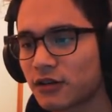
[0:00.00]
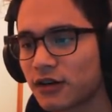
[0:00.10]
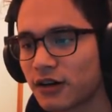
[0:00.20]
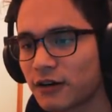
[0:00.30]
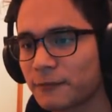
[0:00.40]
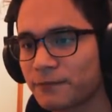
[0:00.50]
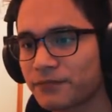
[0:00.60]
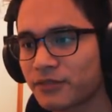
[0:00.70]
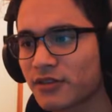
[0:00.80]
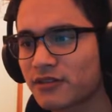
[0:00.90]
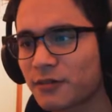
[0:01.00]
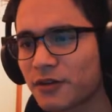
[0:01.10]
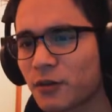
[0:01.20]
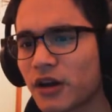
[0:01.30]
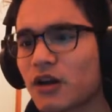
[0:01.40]
Okay. There's
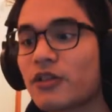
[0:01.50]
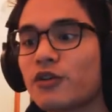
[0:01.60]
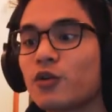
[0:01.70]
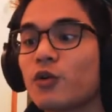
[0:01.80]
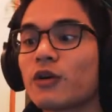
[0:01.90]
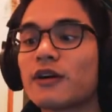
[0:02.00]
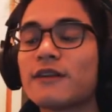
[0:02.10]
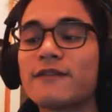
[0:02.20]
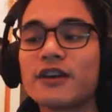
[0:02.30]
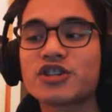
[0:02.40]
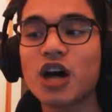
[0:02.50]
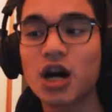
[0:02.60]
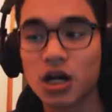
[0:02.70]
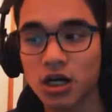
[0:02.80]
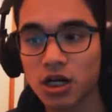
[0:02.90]
something written on the door in fake
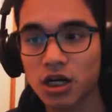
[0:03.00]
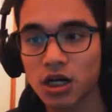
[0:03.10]
chalk.